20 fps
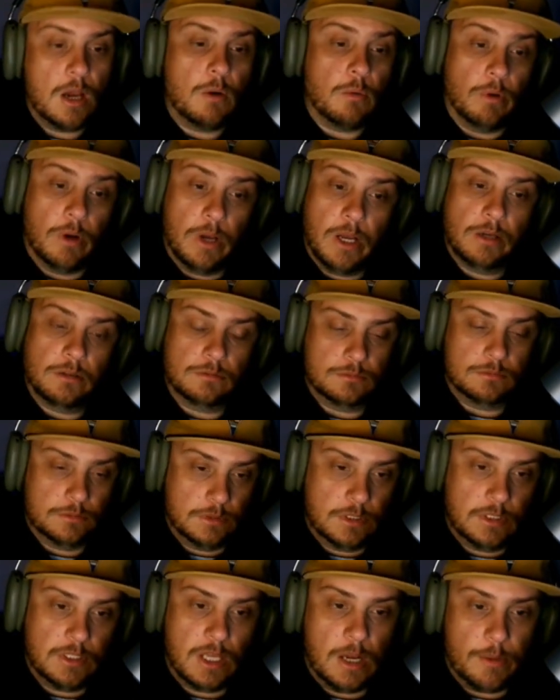Well,
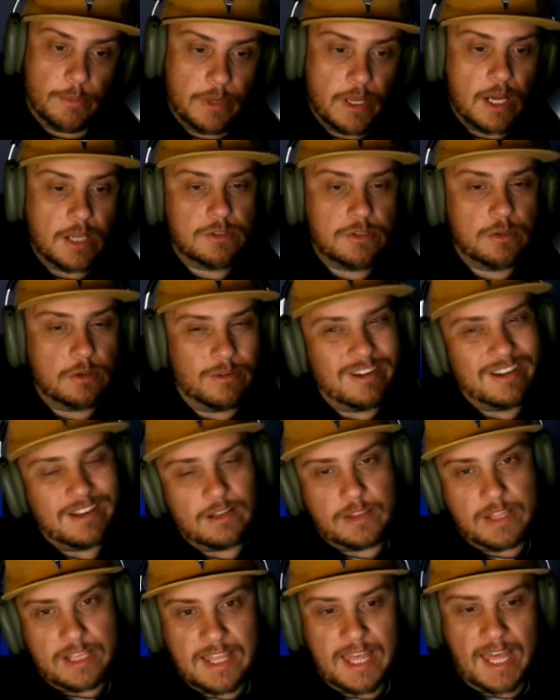Gamakatsu,
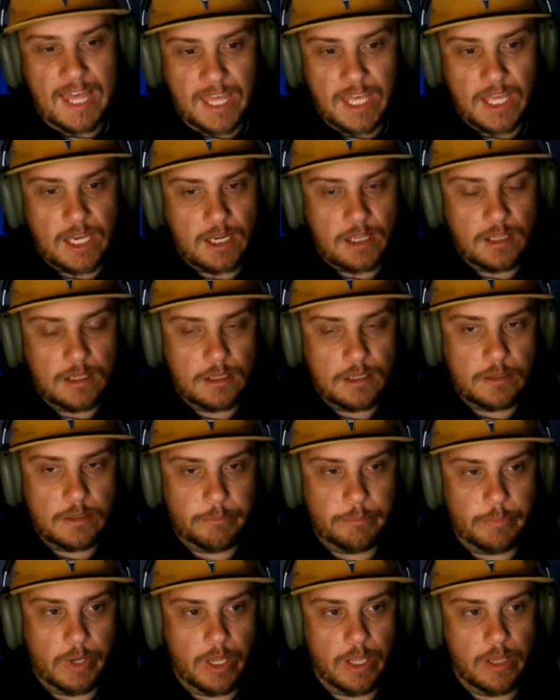well, they can,
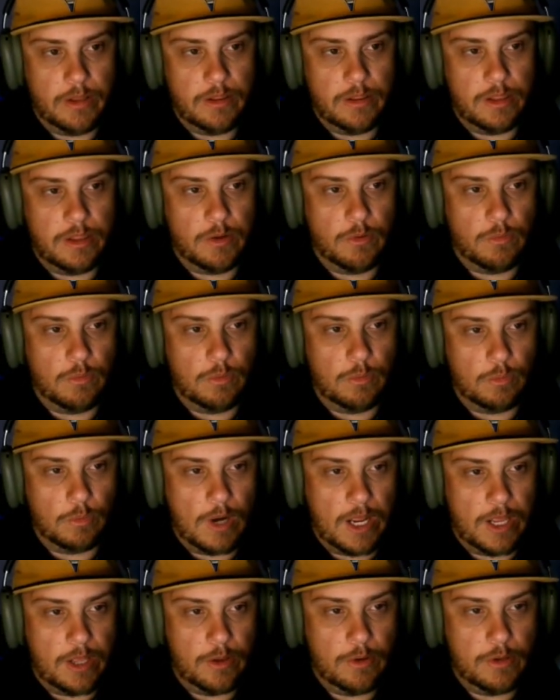but the
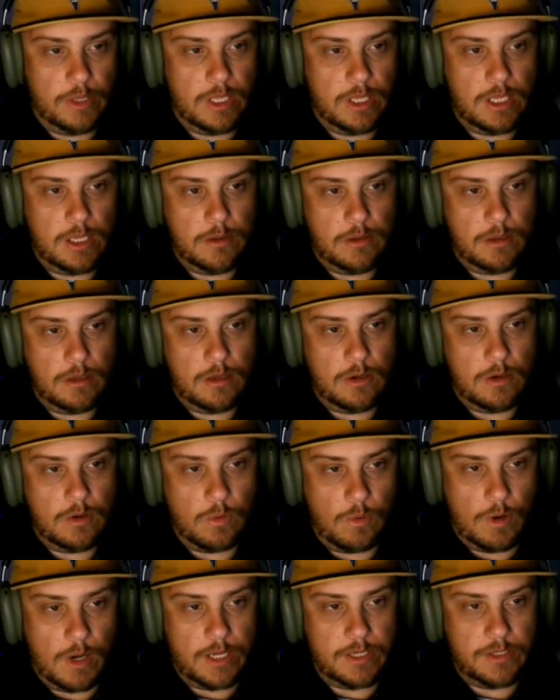Ryugi
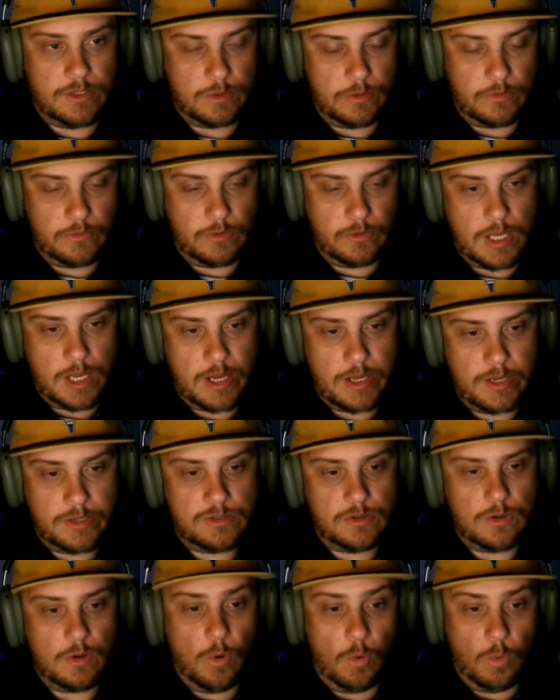quad swivel
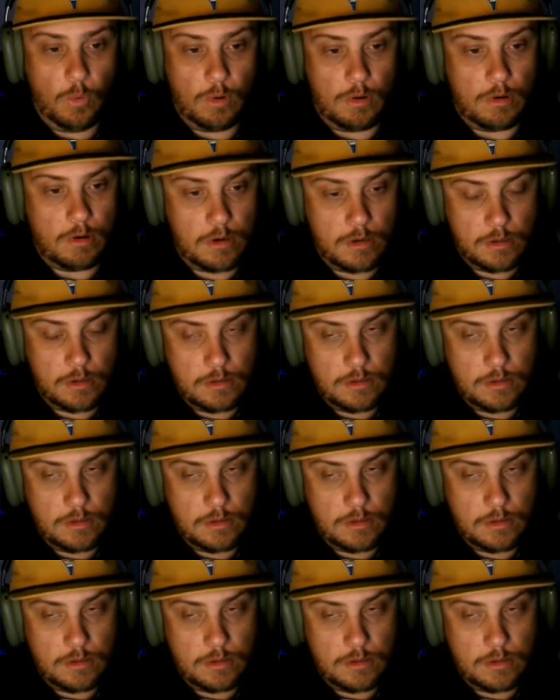eyes, or